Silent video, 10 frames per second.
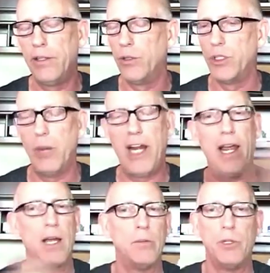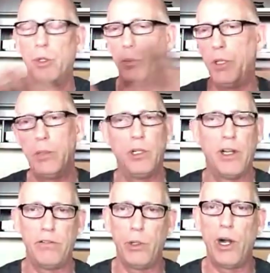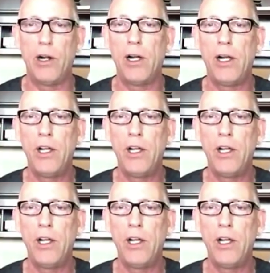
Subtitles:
There was mayhem, there were people everywhere.